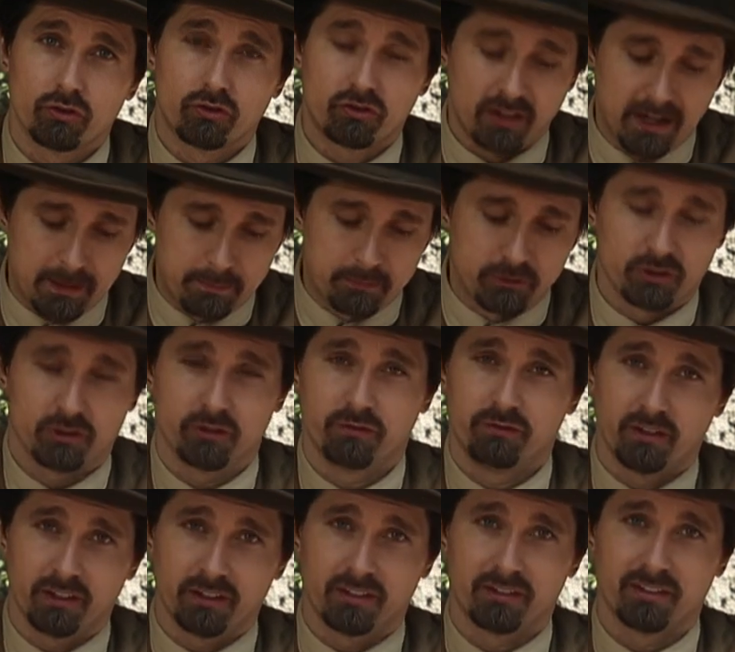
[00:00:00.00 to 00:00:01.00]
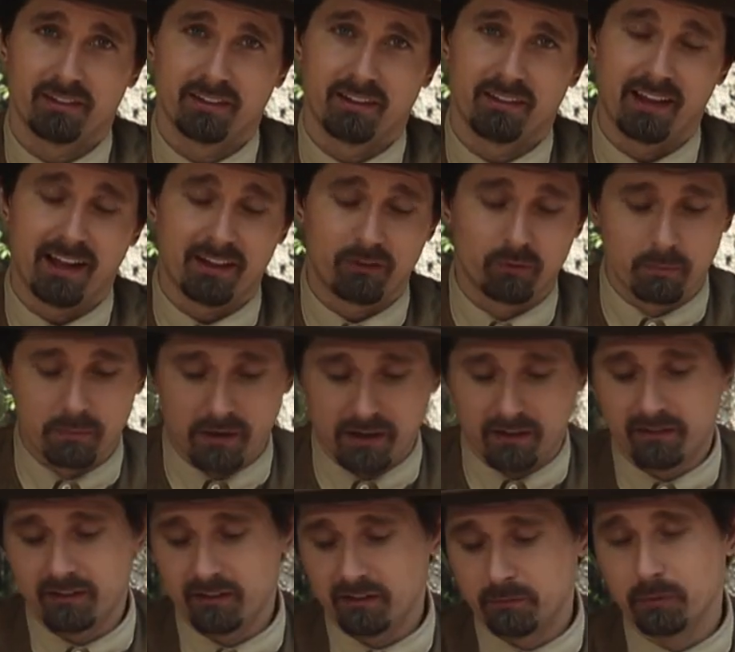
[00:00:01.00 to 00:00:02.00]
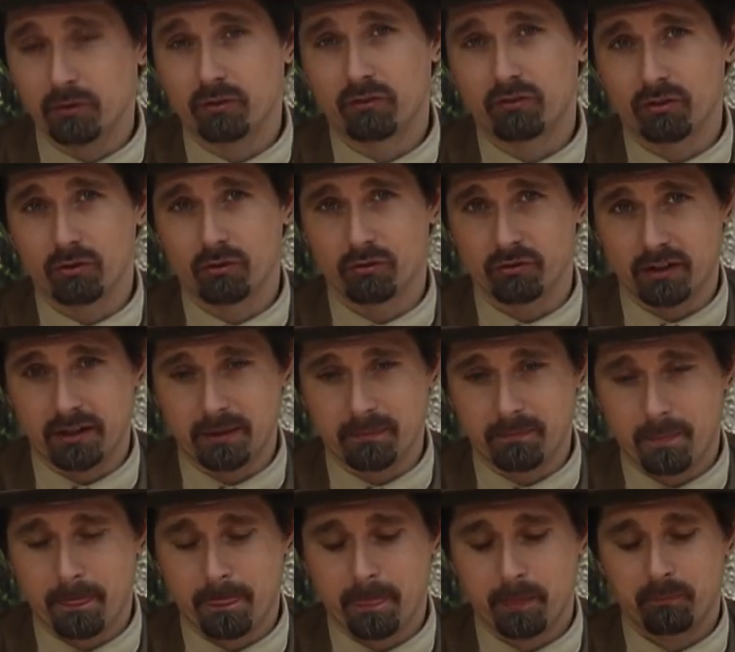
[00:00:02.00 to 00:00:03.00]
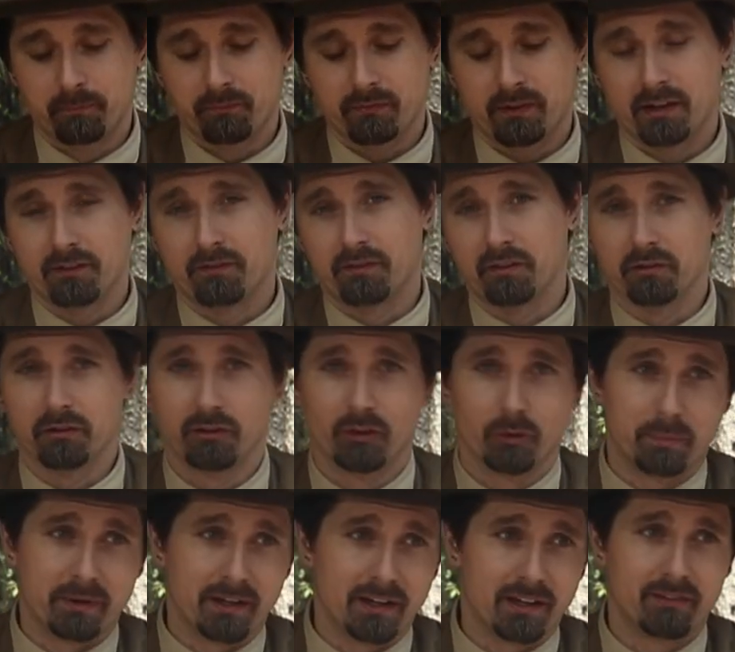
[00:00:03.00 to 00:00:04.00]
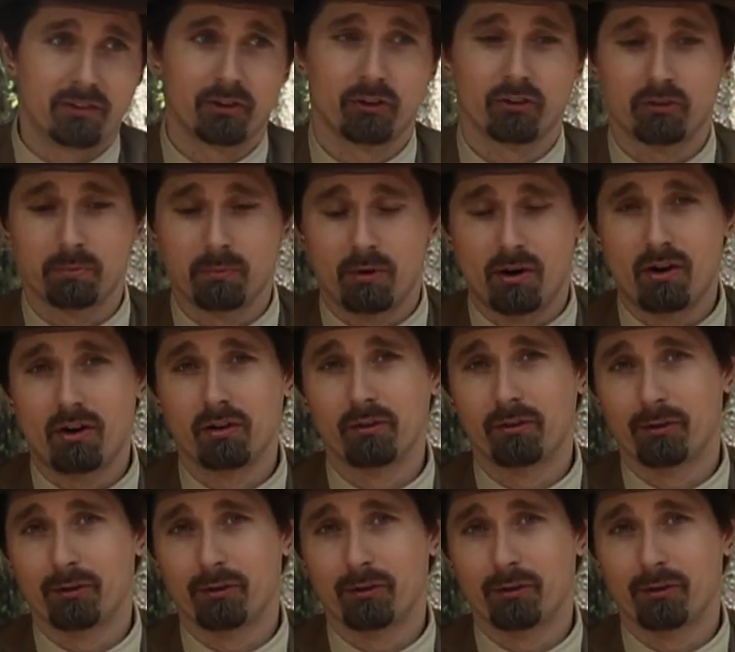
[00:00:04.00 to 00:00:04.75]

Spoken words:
shape to your foot, and that's what makes these boots so great. If they're a little big, little small,